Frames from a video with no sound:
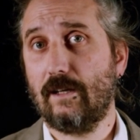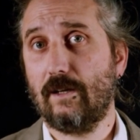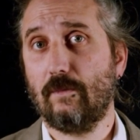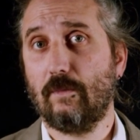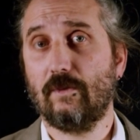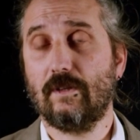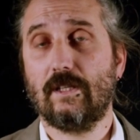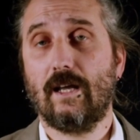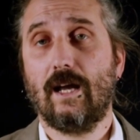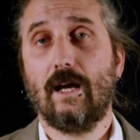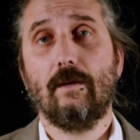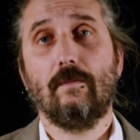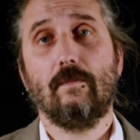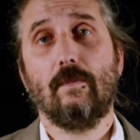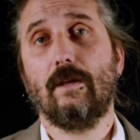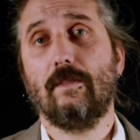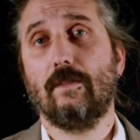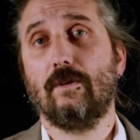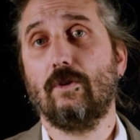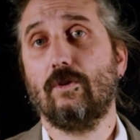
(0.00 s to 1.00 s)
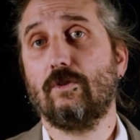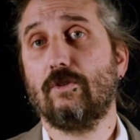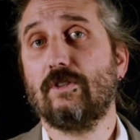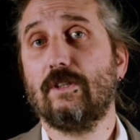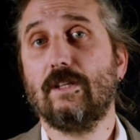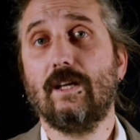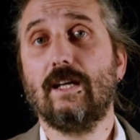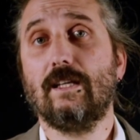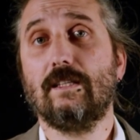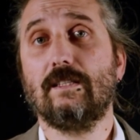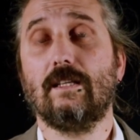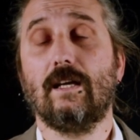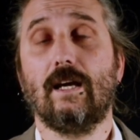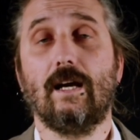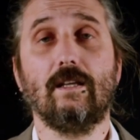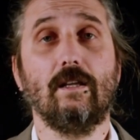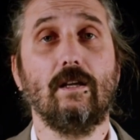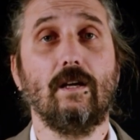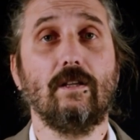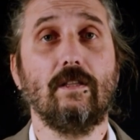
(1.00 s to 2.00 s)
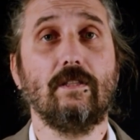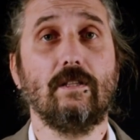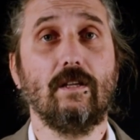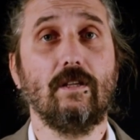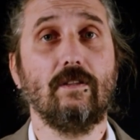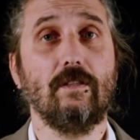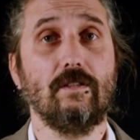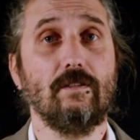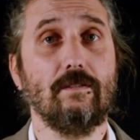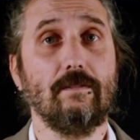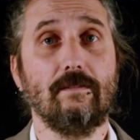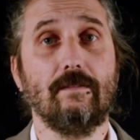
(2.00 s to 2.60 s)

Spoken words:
which have revolutionized diagnostics.